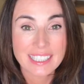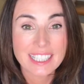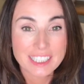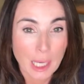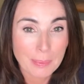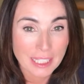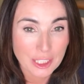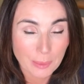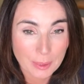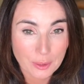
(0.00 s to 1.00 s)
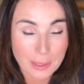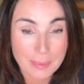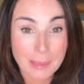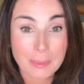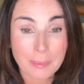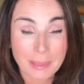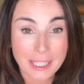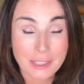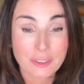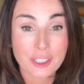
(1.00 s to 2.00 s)
Topical numbing cream can be applied
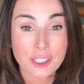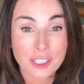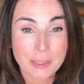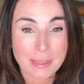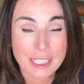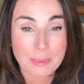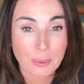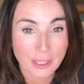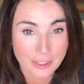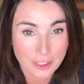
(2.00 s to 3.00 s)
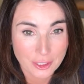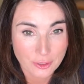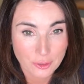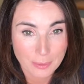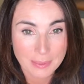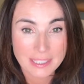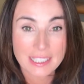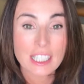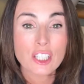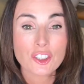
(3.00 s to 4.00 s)
for 30 minutes prior to your treatment
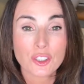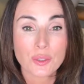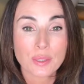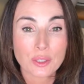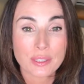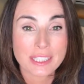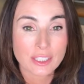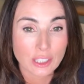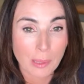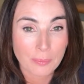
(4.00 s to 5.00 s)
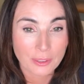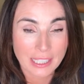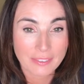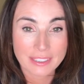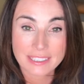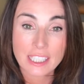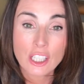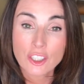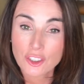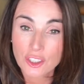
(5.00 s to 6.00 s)
just to increase your comfort levels,
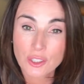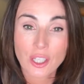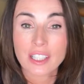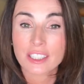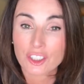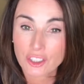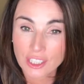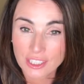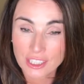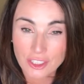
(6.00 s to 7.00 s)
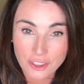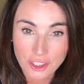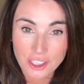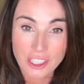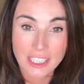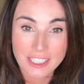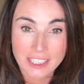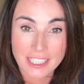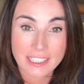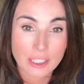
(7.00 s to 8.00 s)
just so long as you're not allergic to
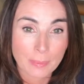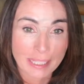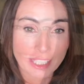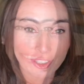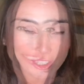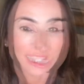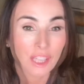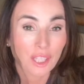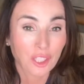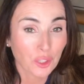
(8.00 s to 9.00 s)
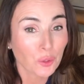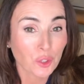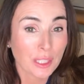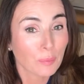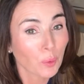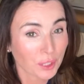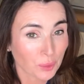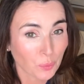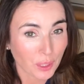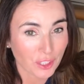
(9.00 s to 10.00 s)
lidocaine numbing agent. Usually more than
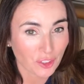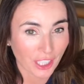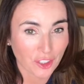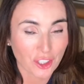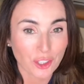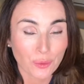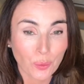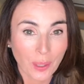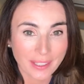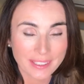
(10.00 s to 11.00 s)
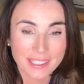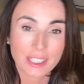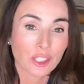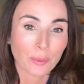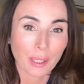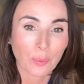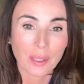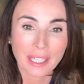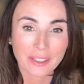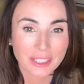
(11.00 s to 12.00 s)
one injection is required, no matter what
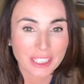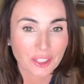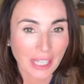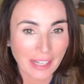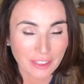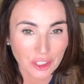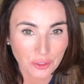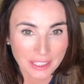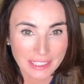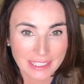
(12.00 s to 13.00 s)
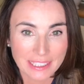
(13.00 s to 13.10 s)
area you're having treated.